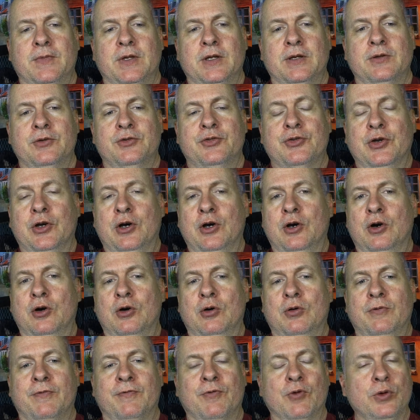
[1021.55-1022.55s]

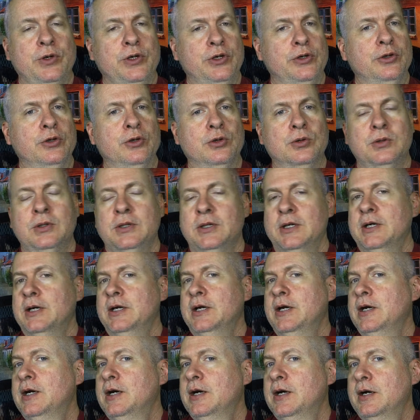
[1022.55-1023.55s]
So for you,
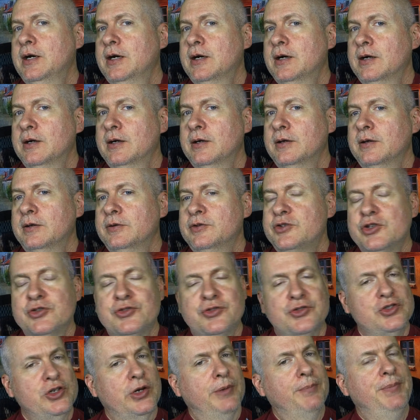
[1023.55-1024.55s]
just
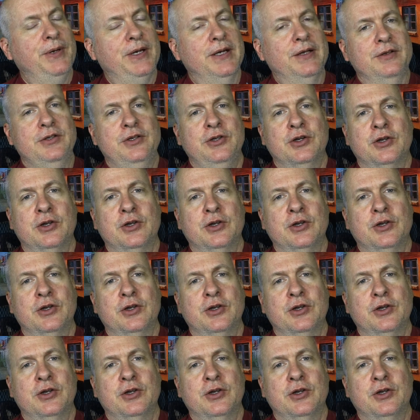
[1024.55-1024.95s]
jump in. You're